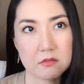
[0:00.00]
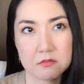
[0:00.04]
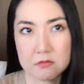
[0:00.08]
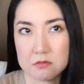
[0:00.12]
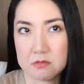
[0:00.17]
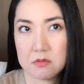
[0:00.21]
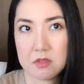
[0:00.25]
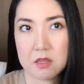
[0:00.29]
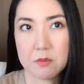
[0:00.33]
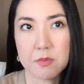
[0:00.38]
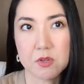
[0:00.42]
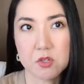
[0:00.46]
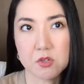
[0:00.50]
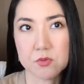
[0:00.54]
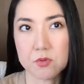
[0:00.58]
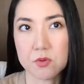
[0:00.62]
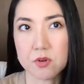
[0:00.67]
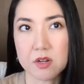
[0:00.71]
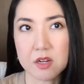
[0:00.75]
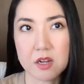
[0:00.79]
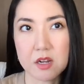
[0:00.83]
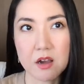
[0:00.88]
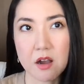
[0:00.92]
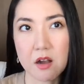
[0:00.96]
the
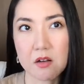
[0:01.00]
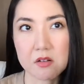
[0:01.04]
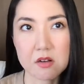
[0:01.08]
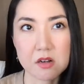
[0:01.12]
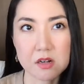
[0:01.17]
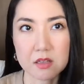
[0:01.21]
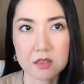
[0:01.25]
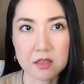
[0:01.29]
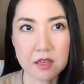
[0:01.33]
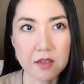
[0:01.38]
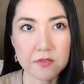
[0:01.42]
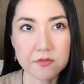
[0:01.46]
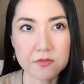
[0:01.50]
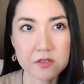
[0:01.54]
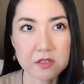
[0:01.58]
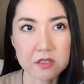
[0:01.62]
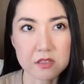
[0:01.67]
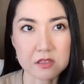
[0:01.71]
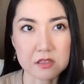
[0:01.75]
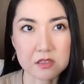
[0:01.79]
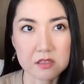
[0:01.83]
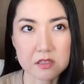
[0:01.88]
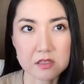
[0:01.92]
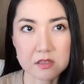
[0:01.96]
majority are
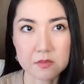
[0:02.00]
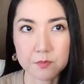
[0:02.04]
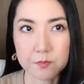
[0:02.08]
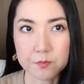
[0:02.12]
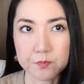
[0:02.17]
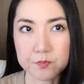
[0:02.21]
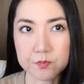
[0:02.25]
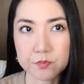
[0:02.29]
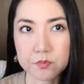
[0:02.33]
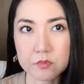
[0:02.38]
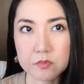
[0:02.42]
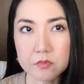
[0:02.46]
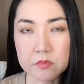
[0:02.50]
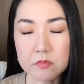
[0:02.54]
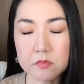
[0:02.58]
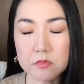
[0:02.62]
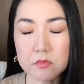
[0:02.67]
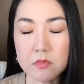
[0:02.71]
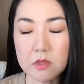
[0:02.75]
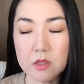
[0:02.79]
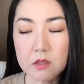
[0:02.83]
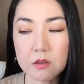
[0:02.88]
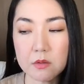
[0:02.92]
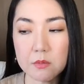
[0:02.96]
leftists.
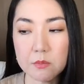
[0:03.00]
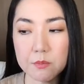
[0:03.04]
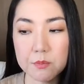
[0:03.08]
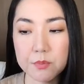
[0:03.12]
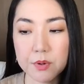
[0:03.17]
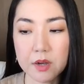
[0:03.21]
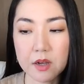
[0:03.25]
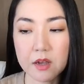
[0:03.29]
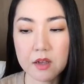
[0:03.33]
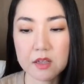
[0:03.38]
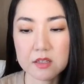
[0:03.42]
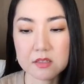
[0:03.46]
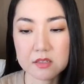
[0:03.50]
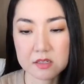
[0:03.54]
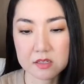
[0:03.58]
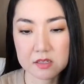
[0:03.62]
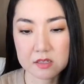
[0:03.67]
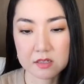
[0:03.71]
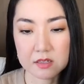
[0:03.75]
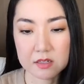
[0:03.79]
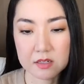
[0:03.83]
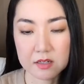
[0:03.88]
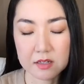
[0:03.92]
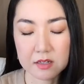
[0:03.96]
But
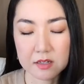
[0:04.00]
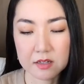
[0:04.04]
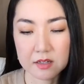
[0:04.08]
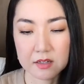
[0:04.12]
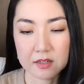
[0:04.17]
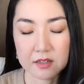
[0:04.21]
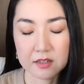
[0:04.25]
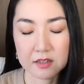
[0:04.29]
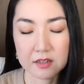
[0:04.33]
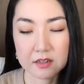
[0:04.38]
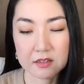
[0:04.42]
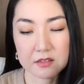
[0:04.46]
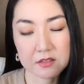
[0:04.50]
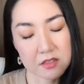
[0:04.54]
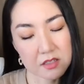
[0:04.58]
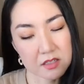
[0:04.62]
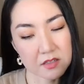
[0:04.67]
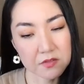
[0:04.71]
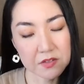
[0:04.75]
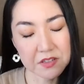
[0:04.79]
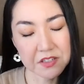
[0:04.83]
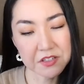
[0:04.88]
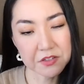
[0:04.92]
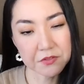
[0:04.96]
in
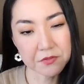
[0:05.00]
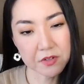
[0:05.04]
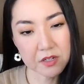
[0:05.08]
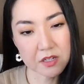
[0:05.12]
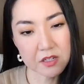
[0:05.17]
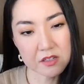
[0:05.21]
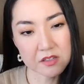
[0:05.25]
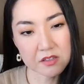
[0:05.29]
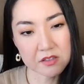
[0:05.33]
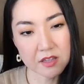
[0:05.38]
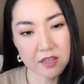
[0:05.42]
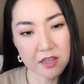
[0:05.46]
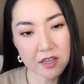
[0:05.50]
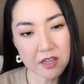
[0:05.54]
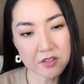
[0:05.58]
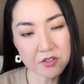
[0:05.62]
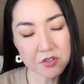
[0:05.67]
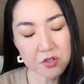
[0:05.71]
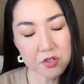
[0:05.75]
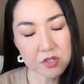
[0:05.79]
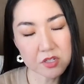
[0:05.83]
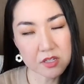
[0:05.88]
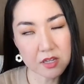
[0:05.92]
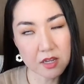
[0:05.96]
TV series, they
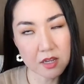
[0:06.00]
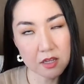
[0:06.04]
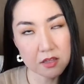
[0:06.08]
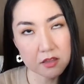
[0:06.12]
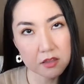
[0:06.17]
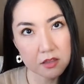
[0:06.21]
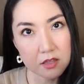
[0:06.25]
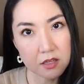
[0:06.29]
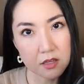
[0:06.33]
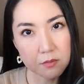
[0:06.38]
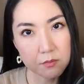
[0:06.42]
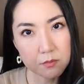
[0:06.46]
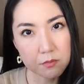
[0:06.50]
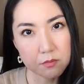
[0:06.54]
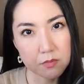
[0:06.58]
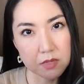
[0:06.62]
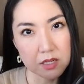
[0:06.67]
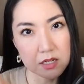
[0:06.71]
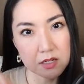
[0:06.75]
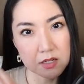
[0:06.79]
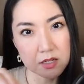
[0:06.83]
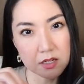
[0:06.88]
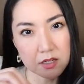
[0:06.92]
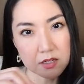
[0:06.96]
understand the
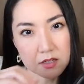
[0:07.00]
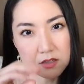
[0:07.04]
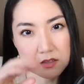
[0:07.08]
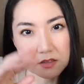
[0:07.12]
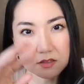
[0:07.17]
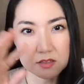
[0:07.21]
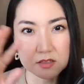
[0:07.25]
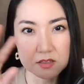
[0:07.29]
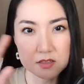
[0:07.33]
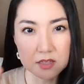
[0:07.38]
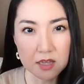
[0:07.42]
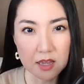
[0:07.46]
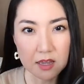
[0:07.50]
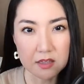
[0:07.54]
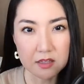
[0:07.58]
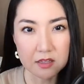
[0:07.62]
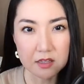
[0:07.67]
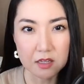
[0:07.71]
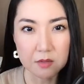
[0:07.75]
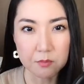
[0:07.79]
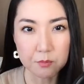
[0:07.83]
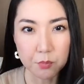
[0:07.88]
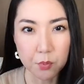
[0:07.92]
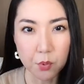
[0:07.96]
meanings and
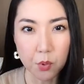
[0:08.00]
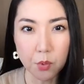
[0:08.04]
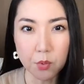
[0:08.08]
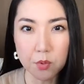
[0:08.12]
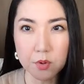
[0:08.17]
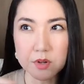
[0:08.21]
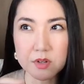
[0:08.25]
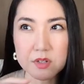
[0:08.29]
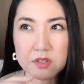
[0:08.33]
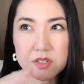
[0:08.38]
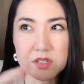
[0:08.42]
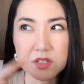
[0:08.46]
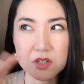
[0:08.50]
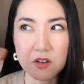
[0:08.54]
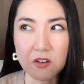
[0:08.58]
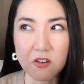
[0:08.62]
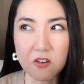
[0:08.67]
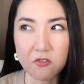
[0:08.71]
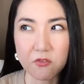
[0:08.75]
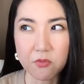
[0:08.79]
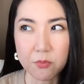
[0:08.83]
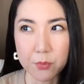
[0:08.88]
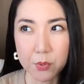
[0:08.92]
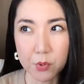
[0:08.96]
importance
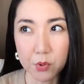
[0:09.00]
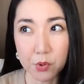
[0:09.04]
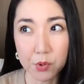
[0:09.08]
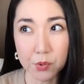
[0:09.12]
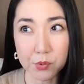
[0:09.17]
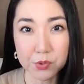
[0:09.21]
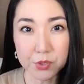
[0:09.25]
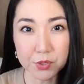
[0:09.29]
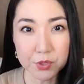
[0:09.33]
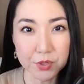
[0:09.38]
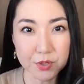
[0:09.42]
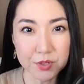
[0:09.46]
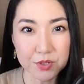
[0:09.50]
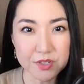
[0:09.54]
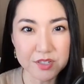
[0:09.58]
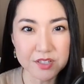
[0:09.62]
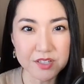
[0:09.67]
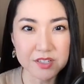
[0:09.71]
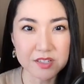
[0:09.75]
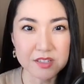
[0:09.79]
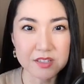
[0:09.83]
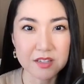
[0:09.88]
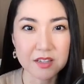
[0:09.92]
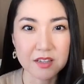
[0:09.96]
of
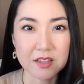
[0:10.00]
borders